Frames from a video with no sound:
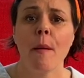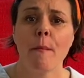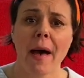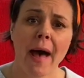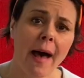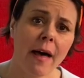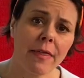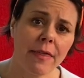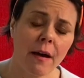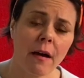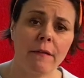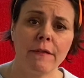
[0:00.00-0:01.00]

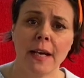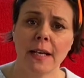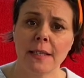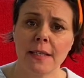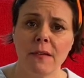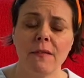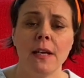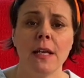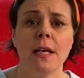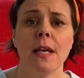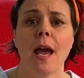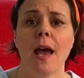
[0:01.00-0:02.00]
path of
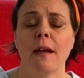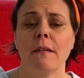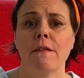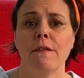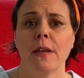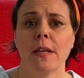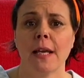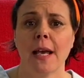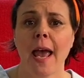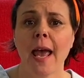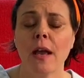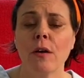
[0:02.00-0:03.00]
negativity and
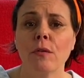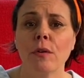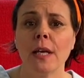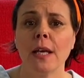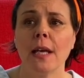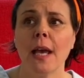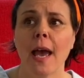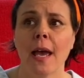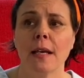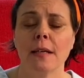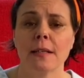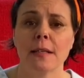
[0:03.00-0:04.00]
feeling angry
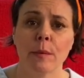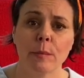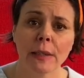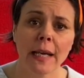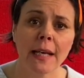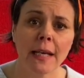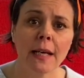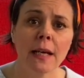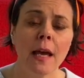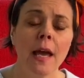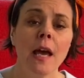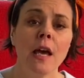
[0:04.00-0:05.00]
and
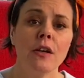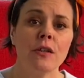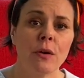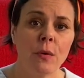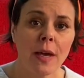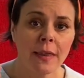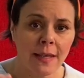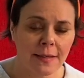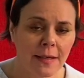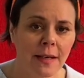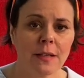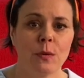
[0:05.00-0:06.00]
complaining. So
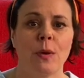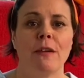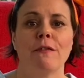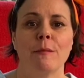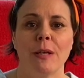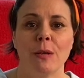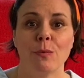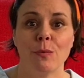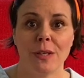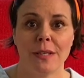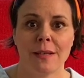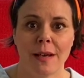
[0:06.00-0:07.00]
that's a nice way for me to
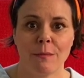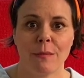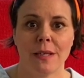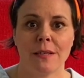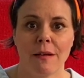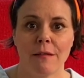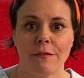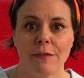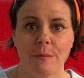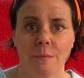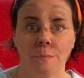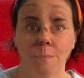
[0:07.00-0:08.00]
reset
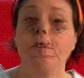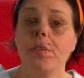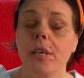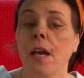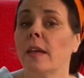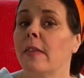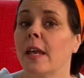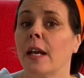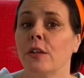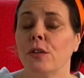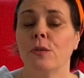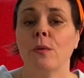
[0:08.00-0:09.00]
myself. The other thing I, that
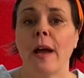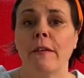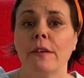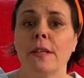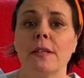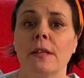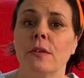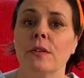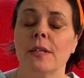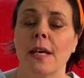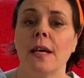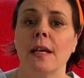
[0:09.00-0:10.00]
I do every single
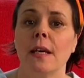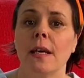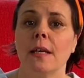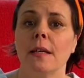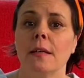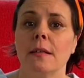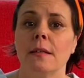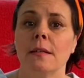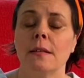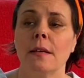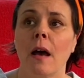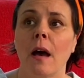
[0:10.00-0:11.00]
day
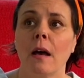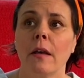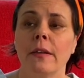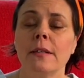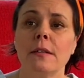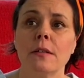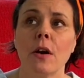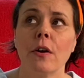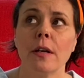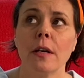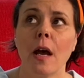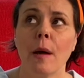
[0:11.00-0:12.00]
is uh, this
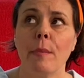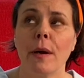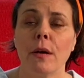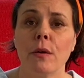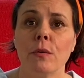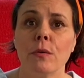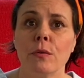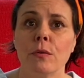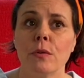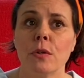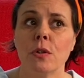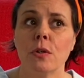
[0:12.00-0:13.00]
started about